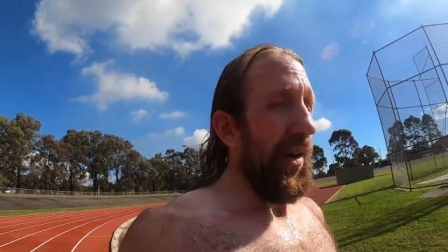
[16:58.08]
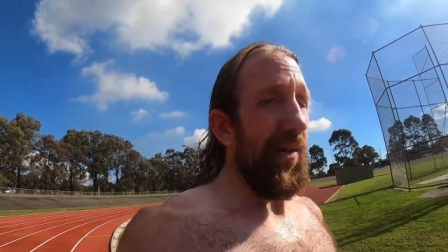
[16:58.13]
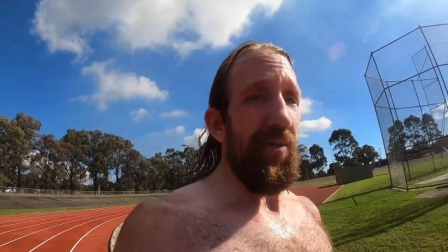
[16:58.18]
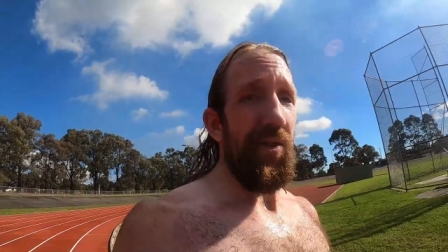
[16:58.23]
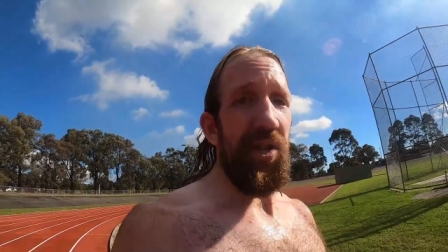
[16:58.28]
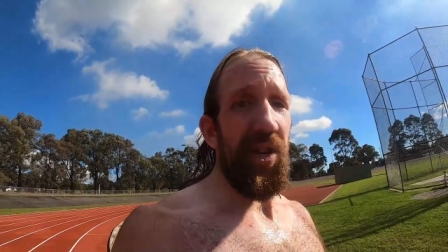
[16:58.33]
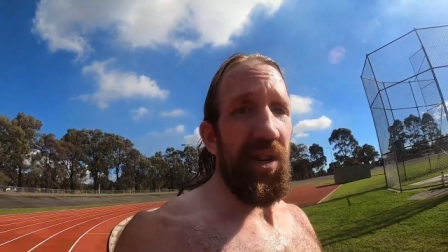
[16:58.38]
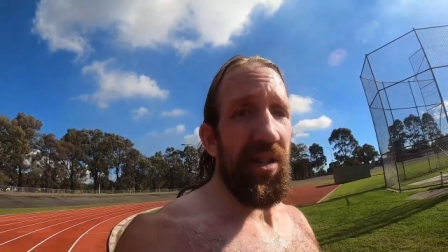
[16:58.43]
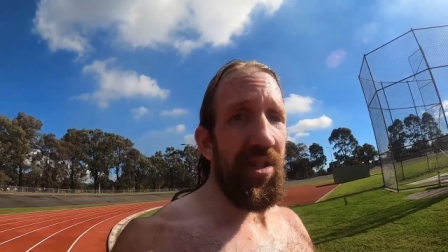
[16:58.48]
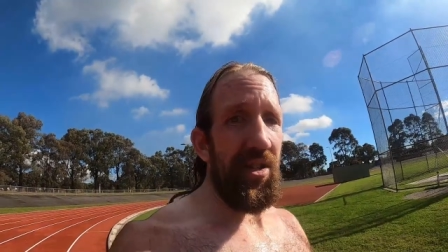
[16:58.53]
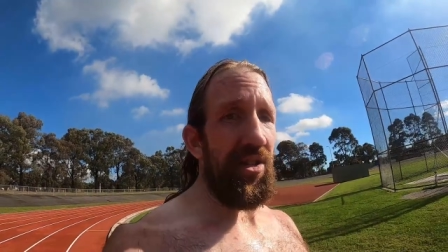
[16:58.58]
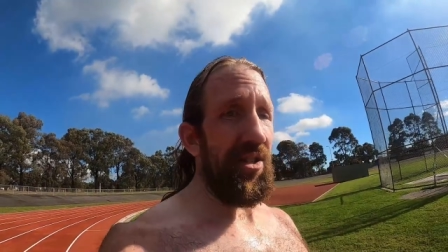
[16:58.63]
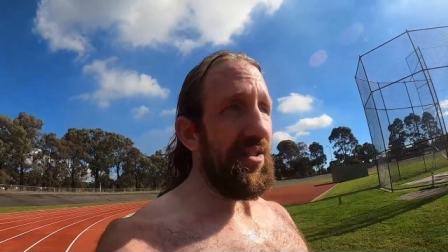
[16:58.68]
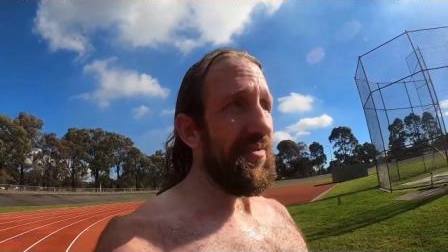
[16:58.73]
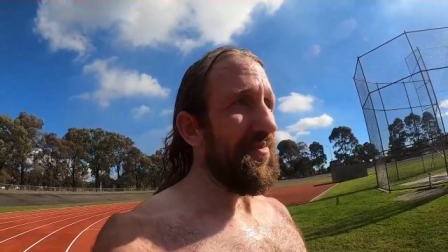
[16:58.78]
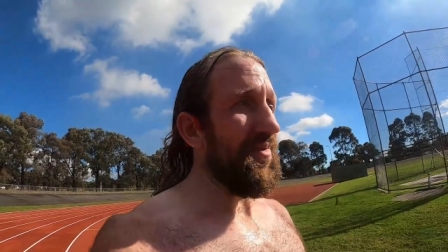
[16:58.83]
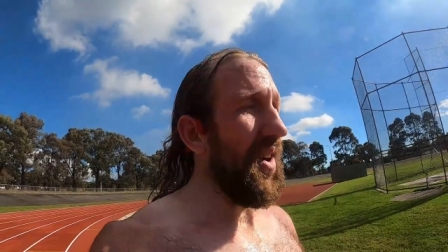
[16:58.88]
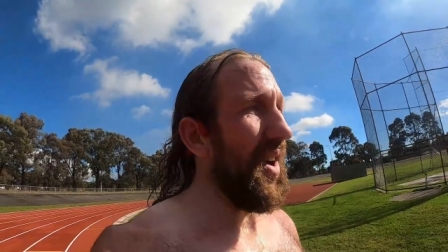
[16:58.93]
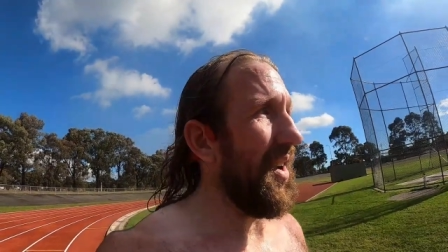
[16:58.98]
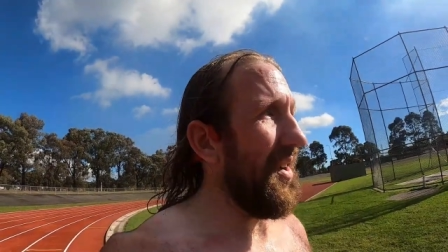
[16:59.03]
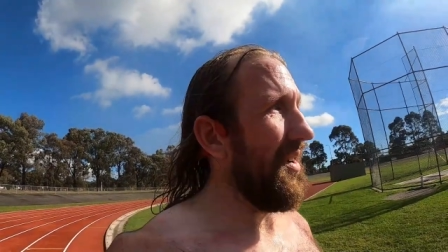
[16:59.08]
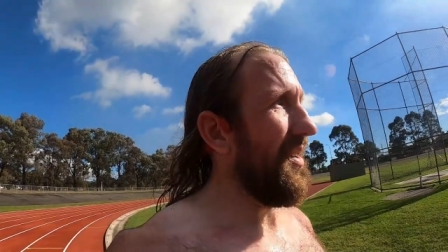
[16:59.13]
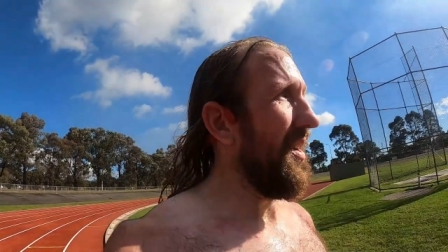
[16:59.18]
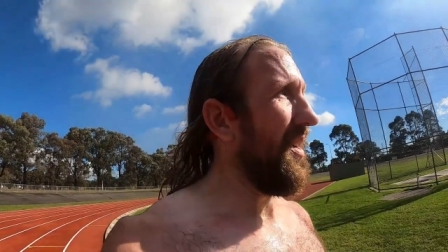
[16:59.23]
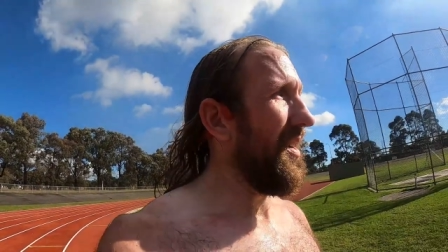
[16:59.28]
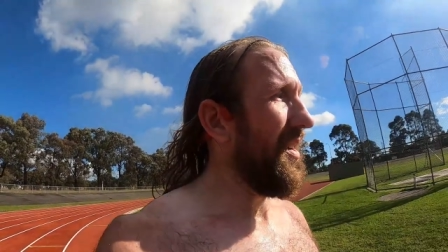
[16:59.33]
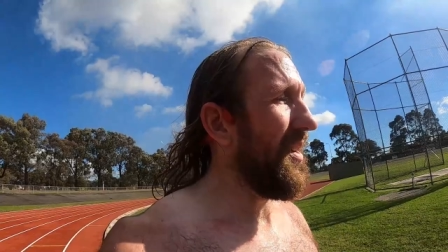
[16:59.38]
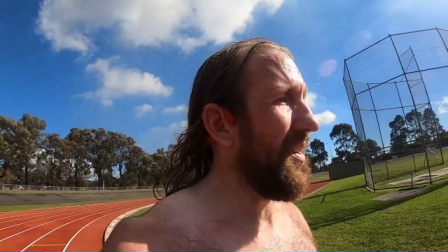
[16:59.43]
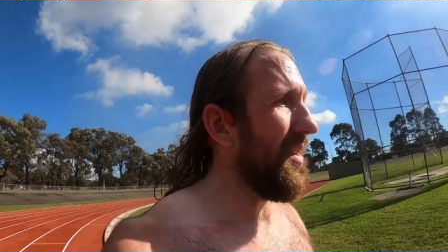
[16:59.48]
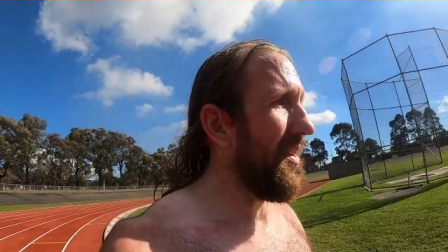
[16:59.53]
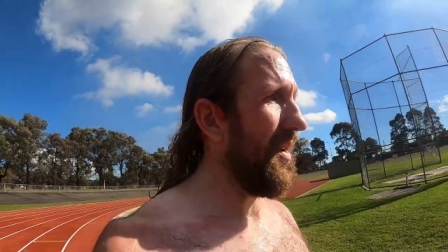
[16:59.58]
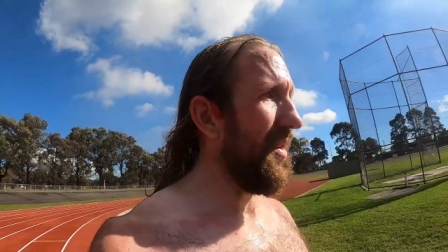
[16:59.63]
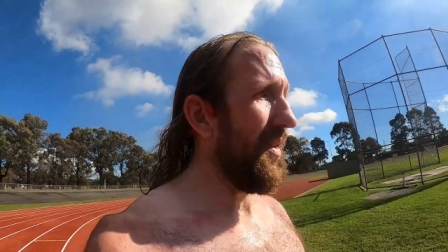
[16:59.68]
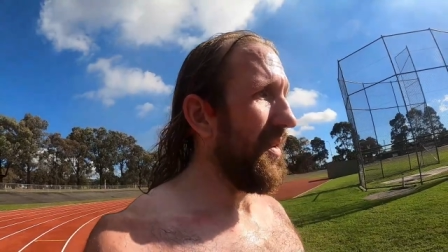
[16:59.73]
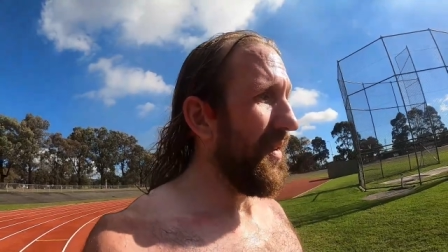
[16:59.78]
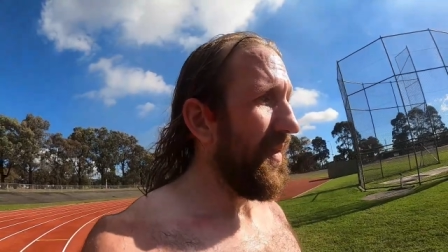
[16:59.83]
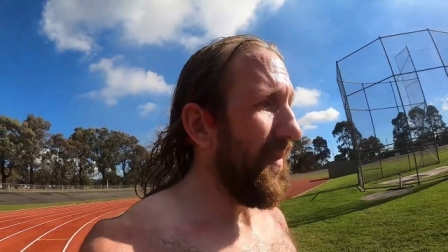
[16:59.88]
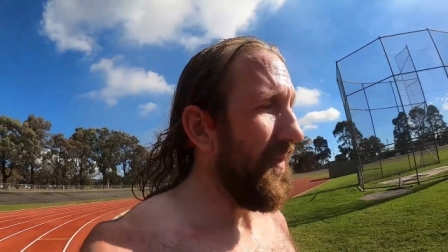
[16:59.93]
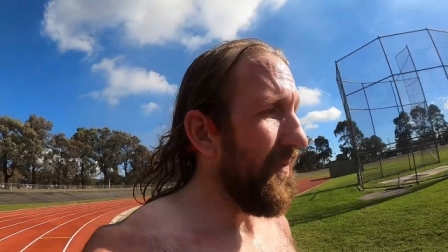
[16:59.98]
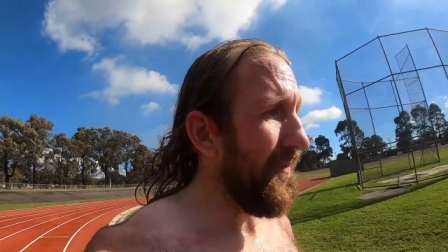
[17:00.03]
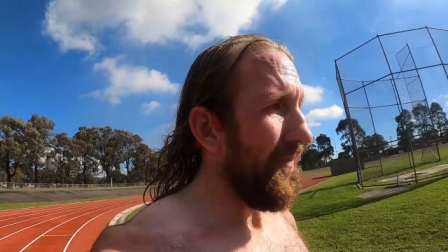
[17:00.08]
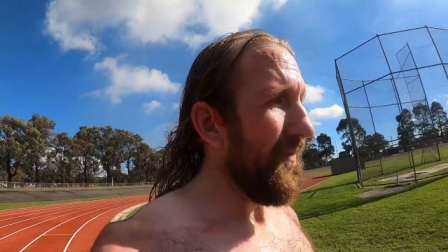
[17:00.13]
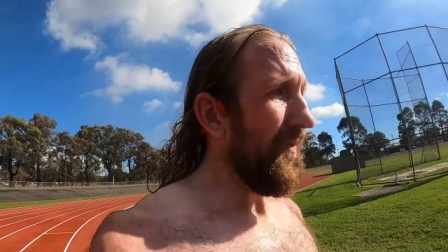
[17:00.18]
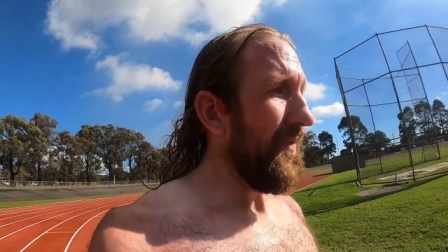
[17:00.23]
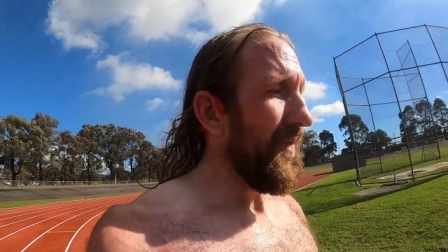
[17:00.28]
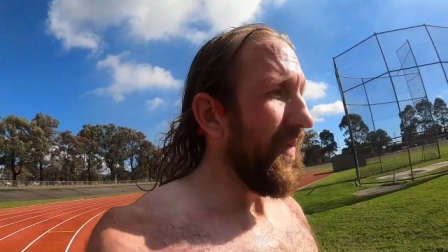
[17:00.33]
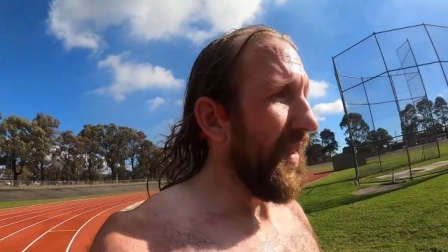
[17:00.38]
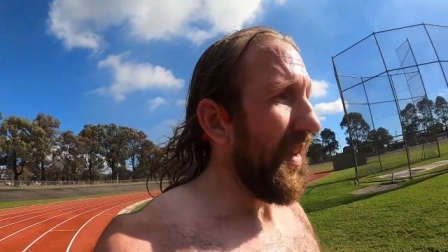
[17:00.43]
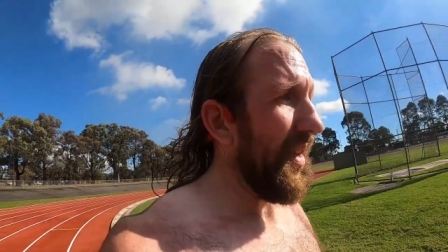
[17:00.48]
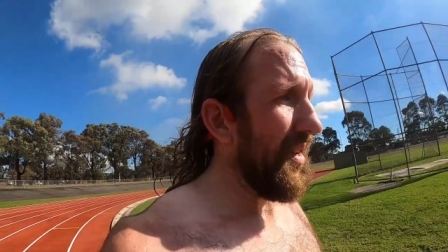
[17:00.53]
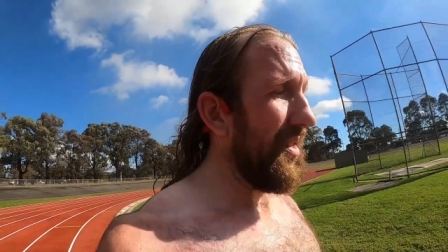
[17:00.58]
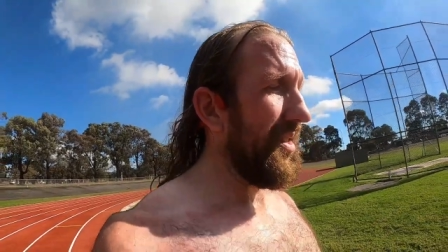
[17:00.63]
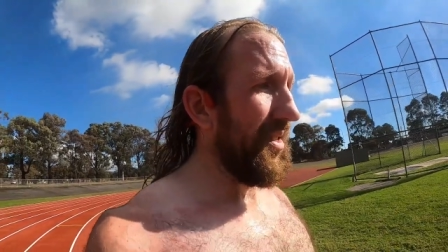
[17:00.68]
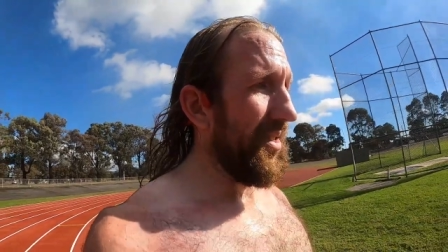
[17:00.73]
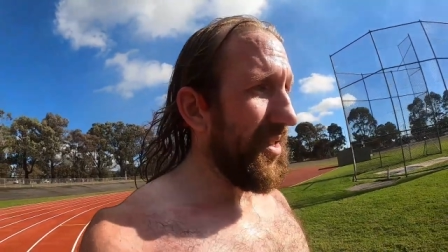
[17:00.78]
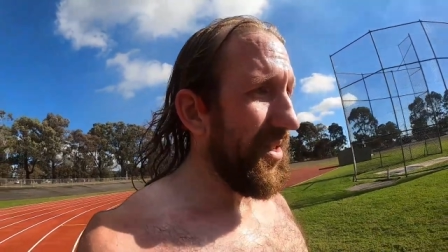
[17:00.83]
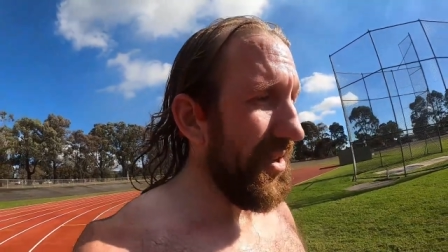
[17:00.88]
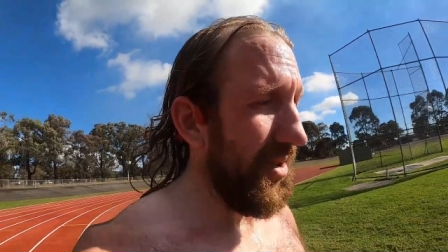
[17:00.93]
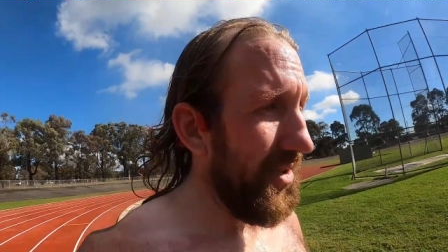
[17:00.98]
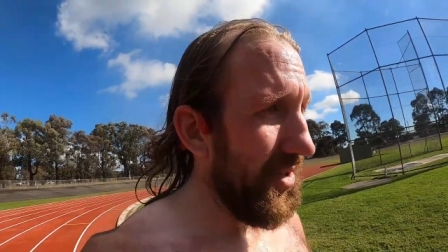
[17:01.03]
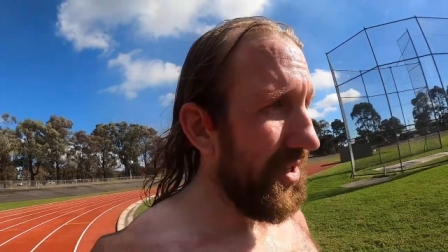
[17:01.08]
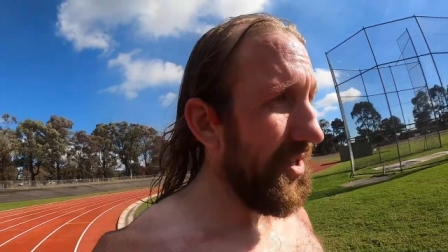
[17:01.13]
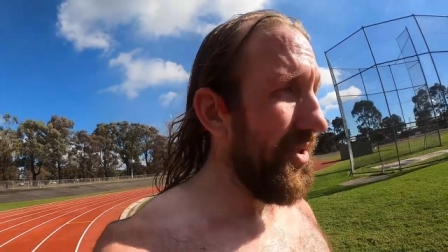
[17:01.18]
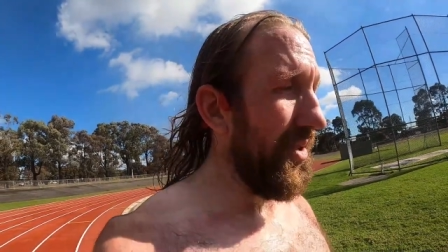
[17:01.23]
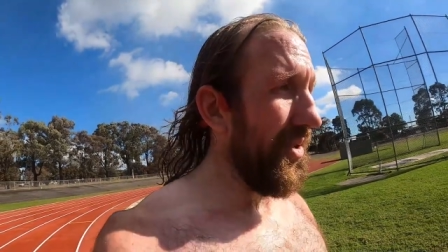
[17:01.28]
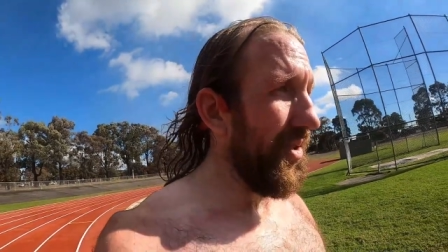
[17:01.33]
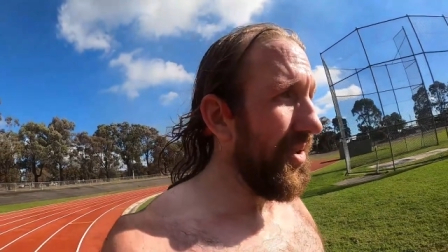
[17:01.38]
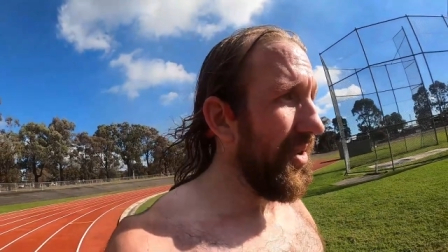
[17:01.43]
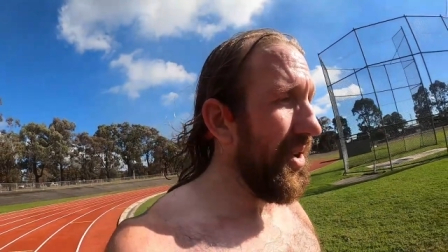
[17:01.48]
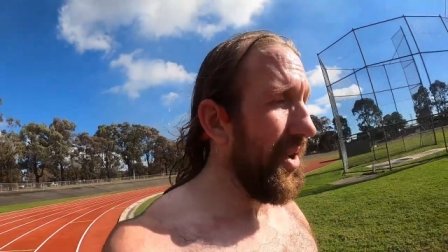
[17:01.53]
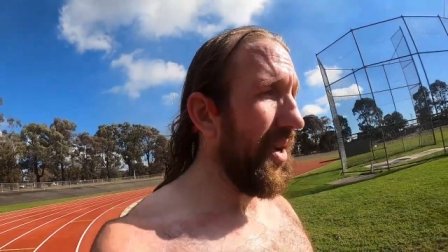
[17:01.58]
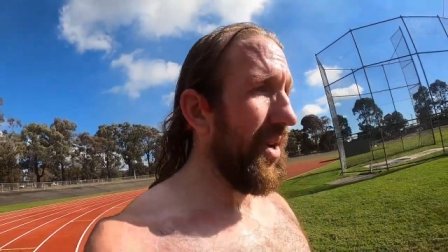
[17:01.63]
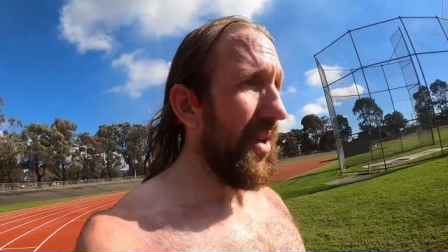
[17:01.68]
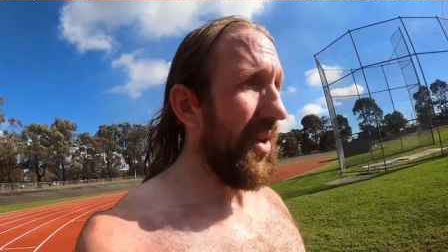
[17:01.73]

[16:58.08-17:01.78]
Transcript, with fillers: I wish I could just run. I'm just so sore.